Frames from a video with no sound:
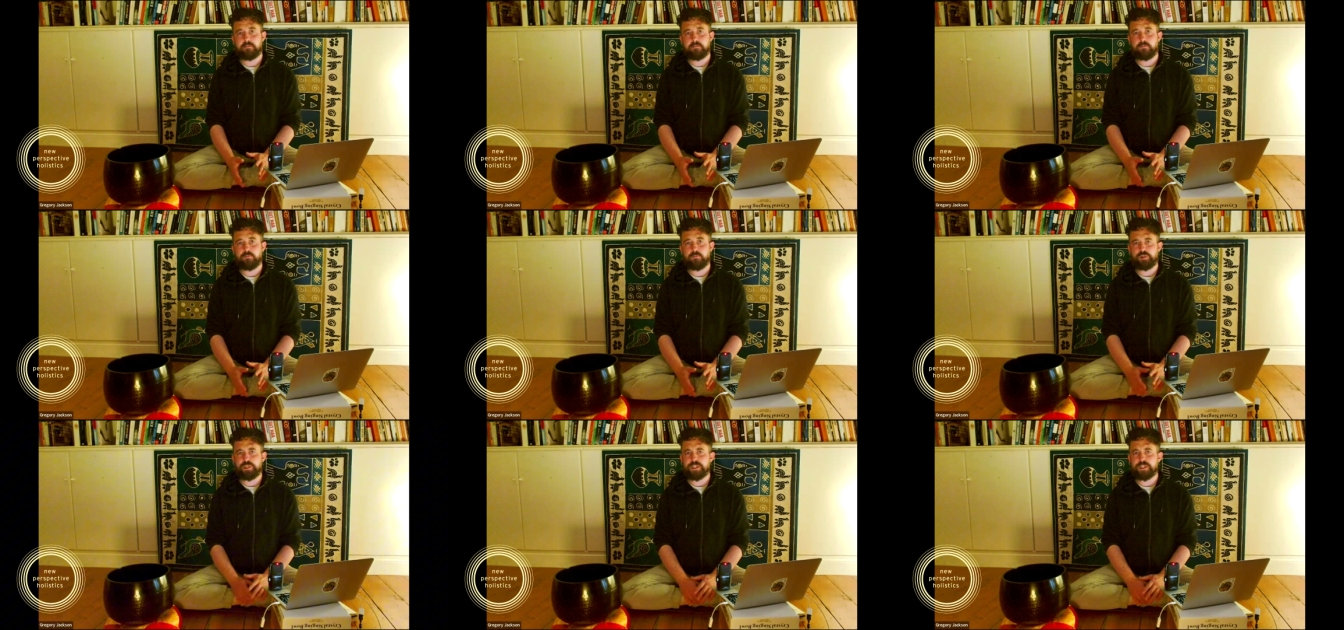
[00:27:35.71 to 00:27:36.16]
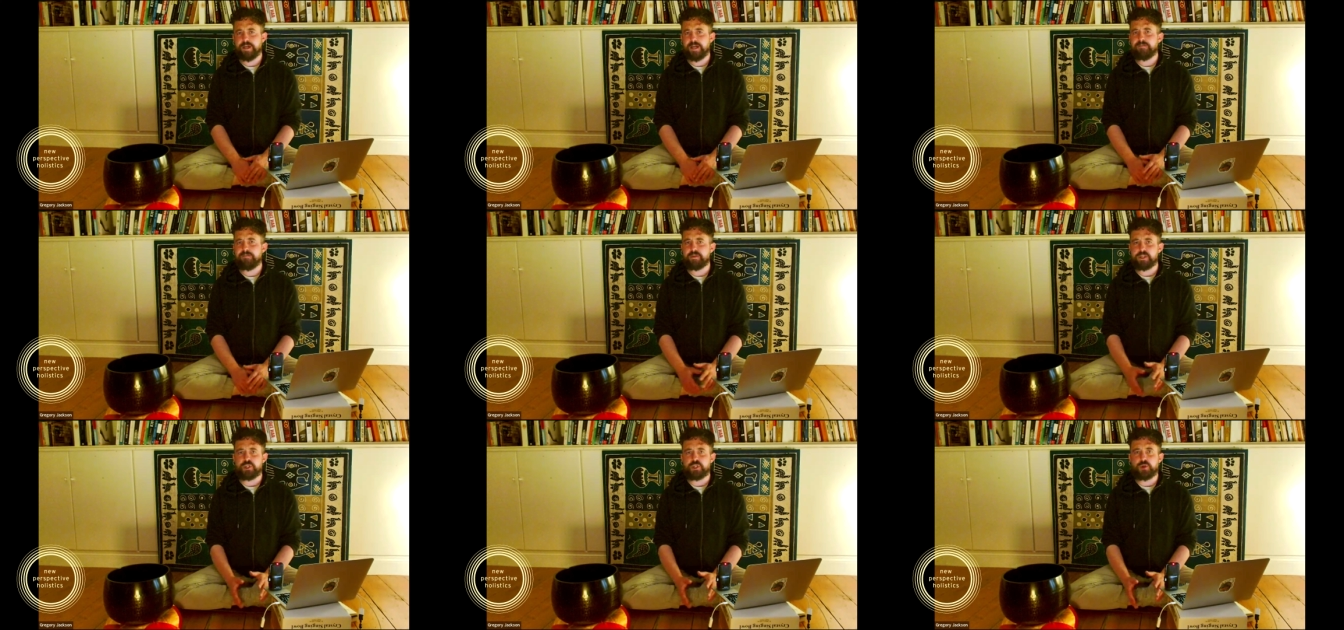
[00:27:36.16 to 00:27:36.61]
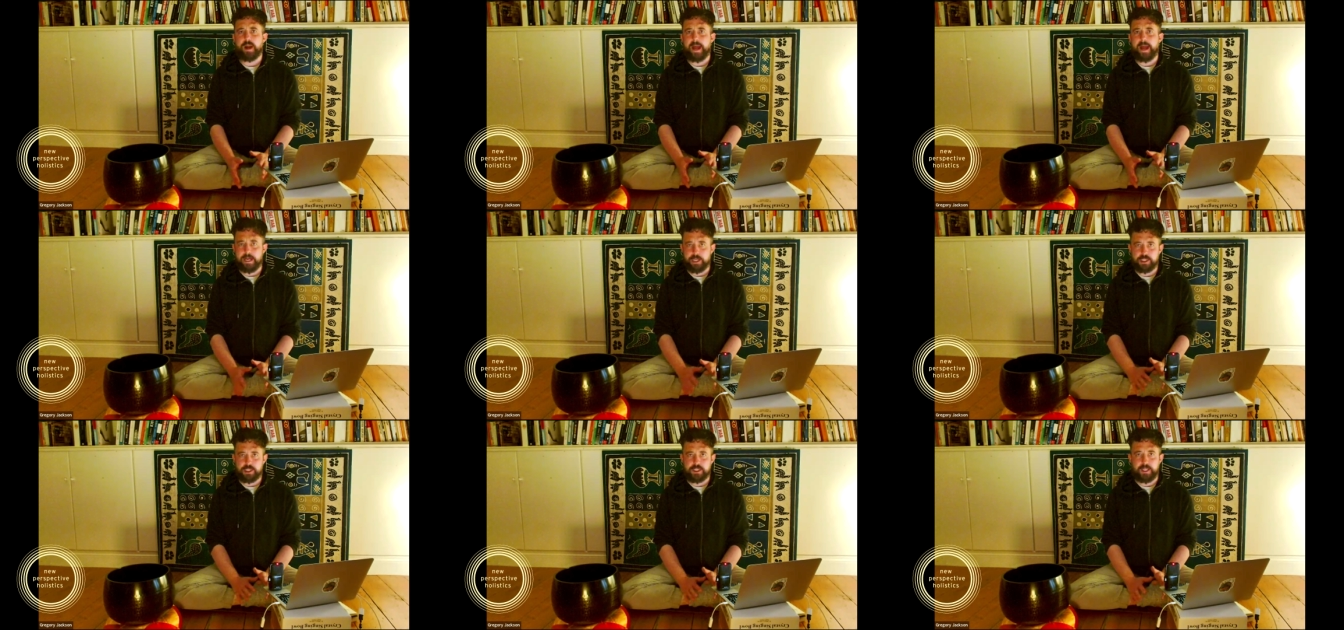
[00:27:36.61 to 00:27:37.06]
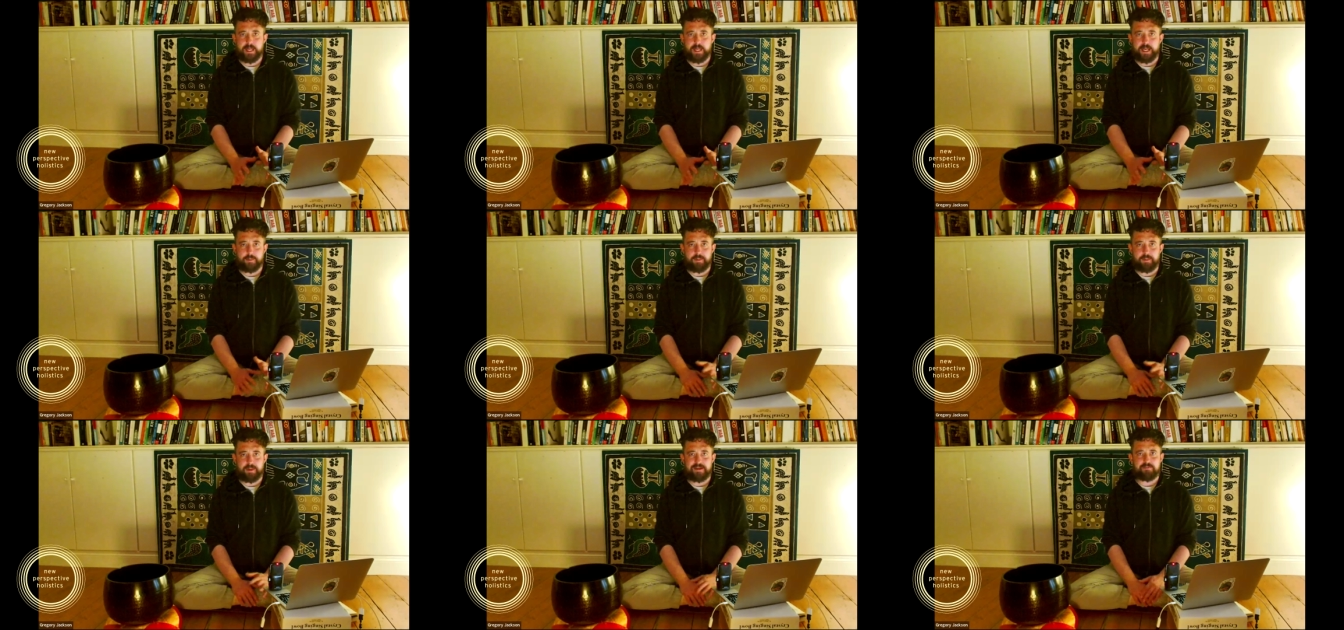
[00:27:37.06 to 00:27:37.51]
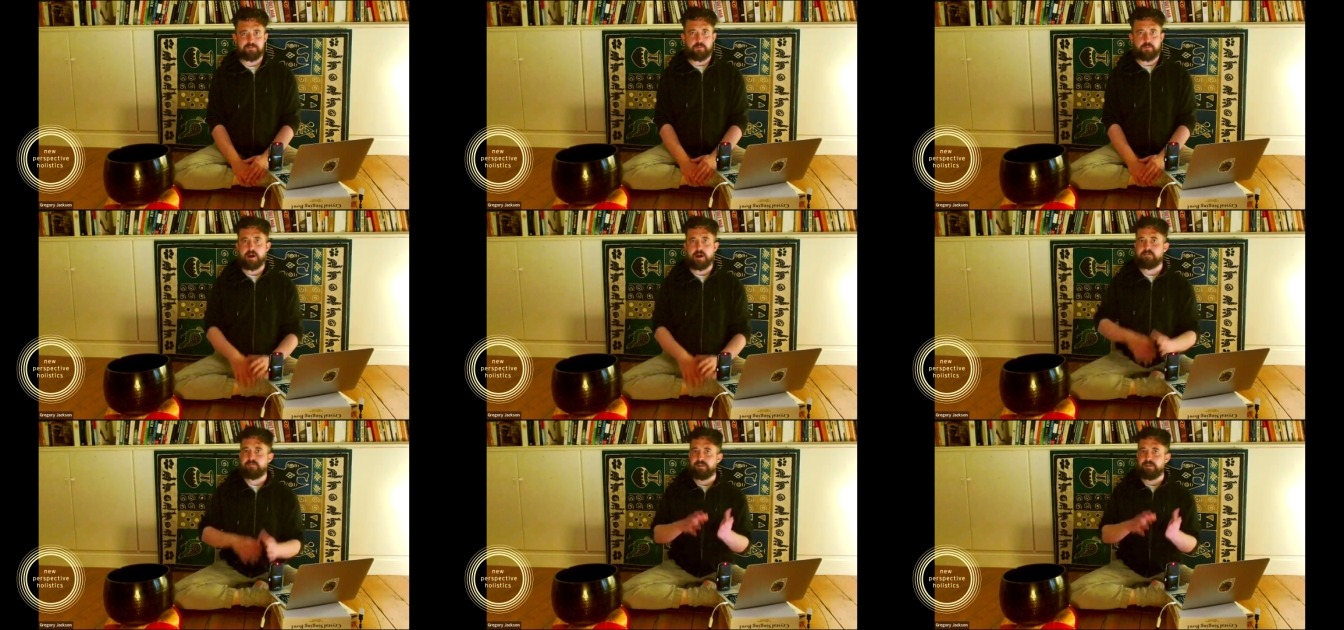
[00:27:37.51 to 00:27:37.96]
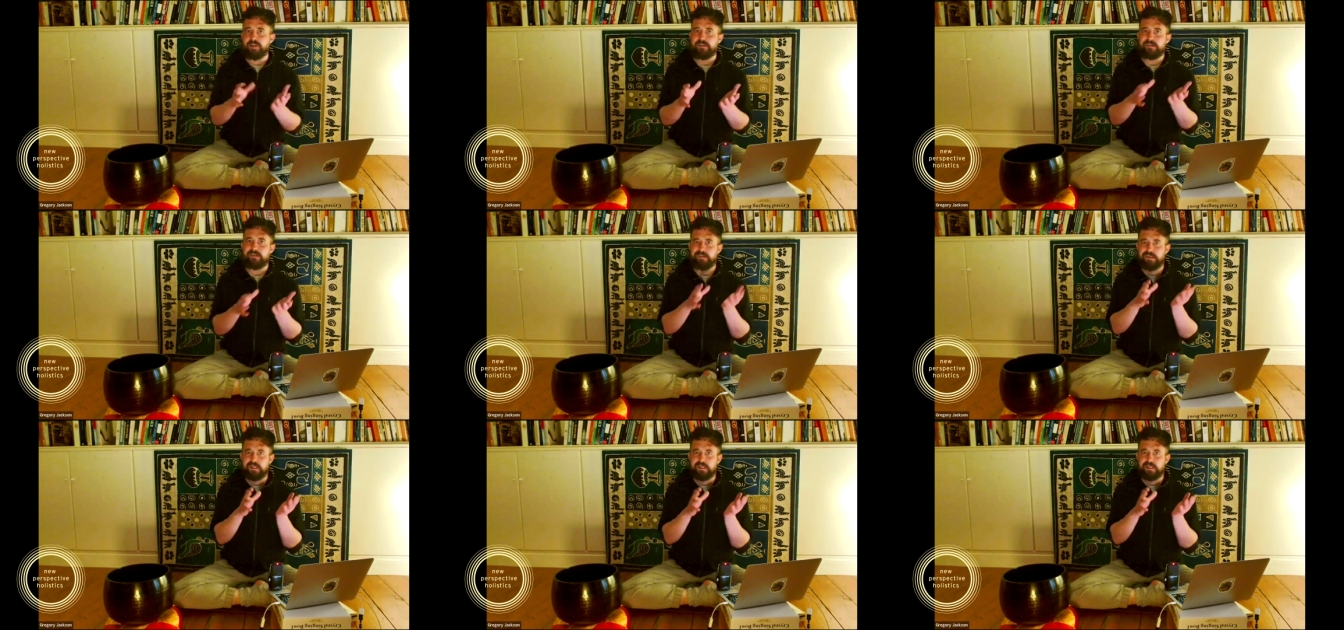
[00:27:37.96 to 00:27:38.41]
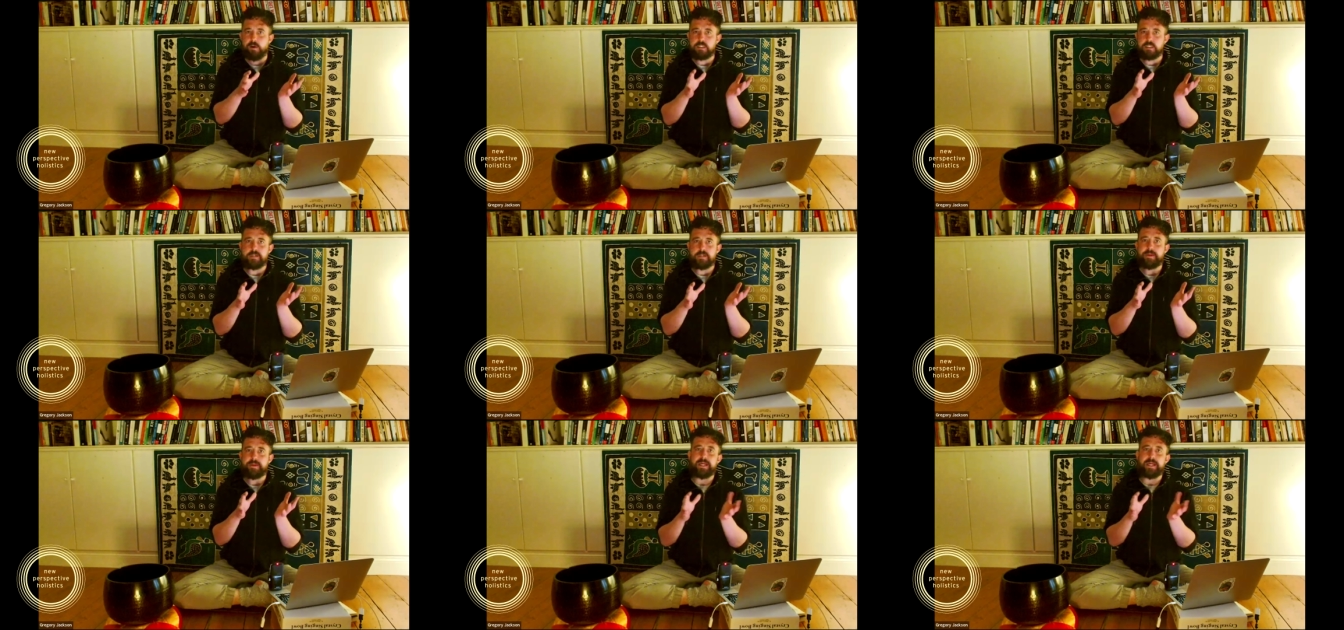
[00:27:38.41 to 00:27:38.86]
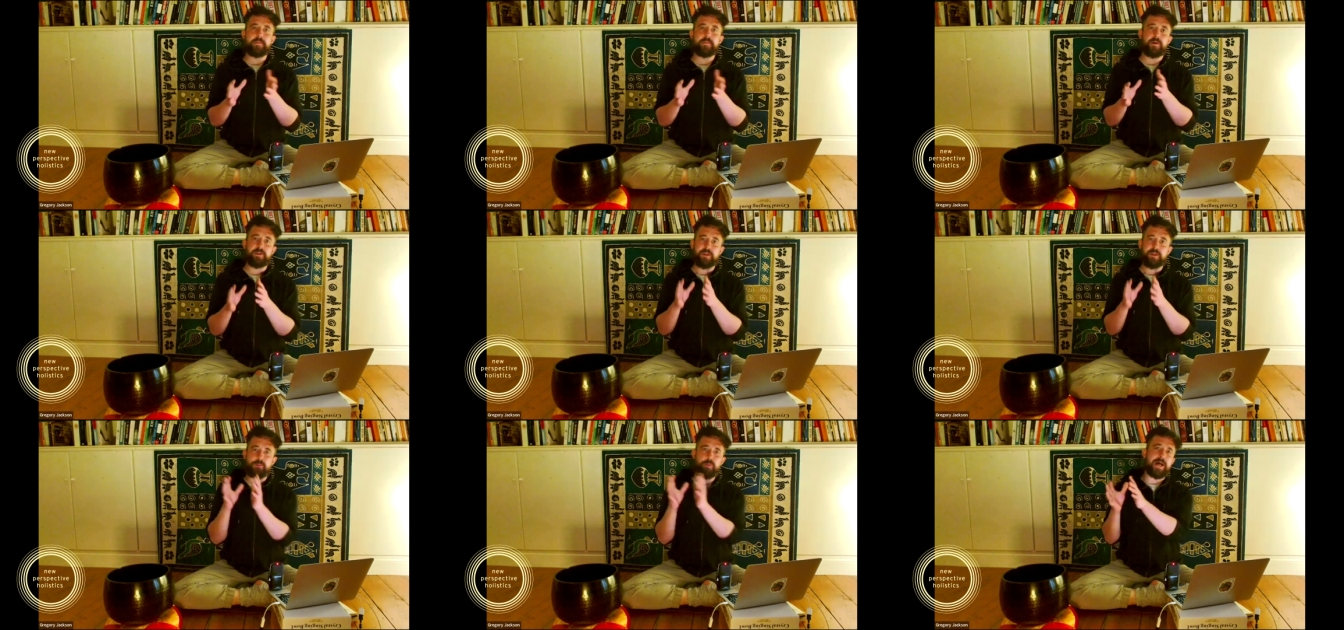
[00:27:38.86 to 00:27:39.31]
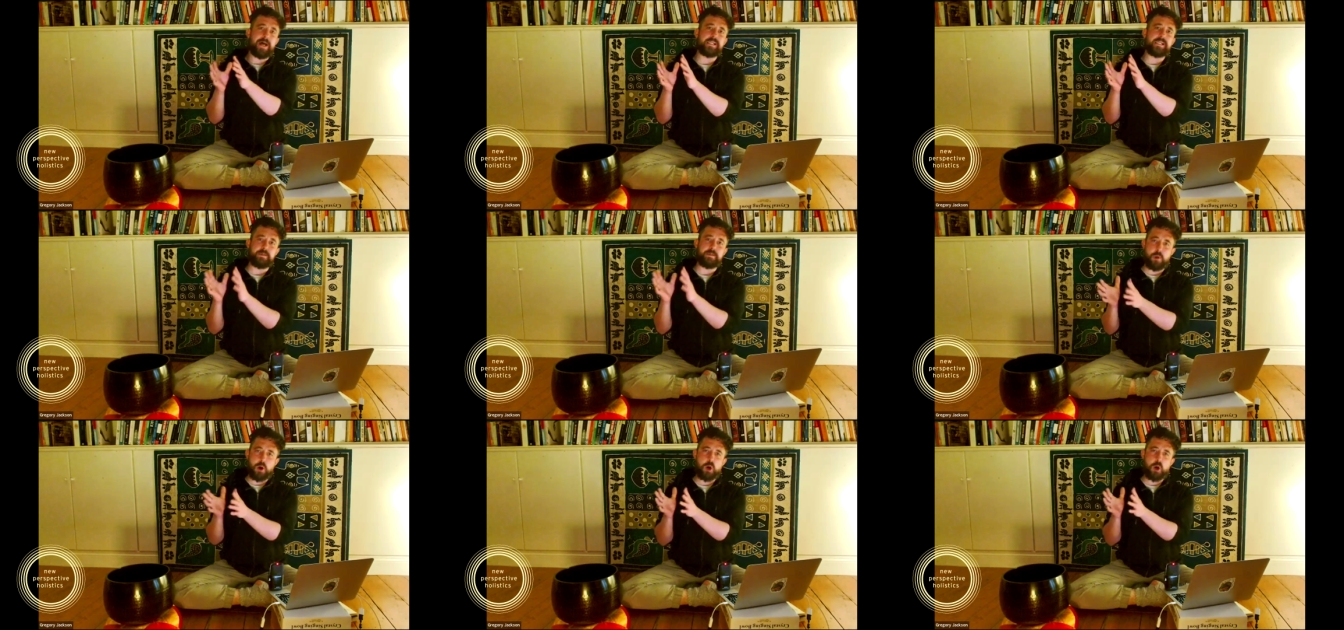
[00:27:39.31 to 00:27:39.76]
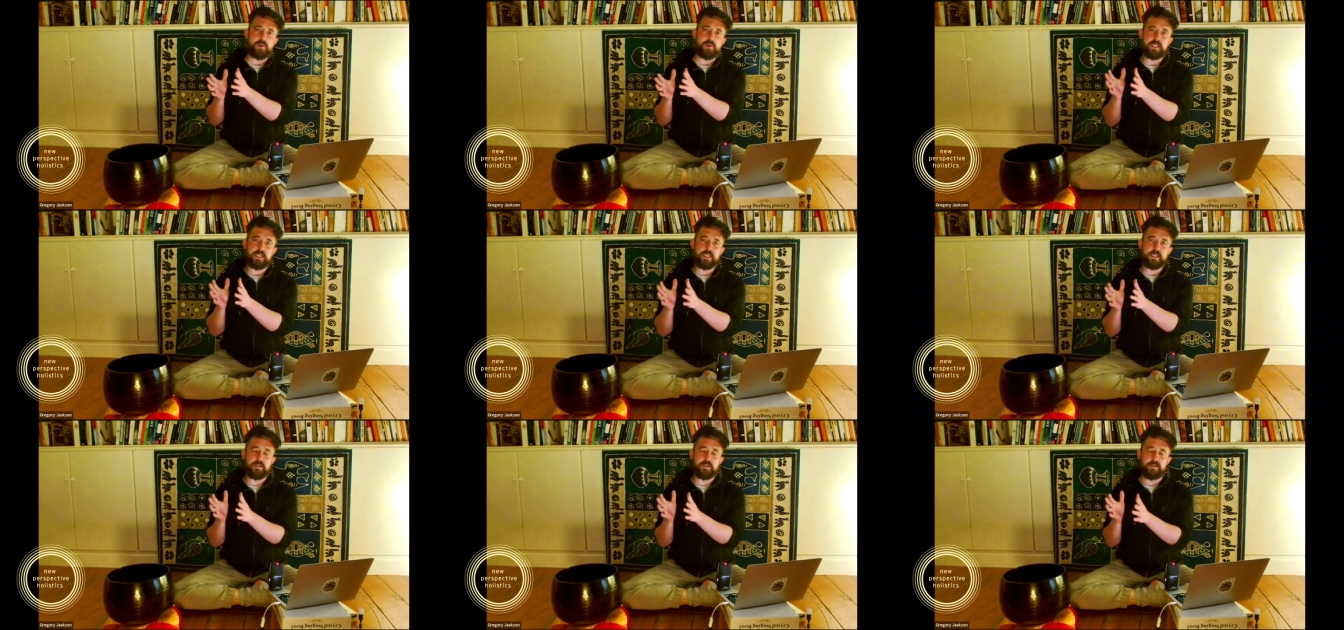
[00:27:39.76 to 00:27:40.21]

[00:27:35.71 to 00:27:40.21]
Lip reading: which is kind of a strange thing because mindfulness is supposed to be about the present moment.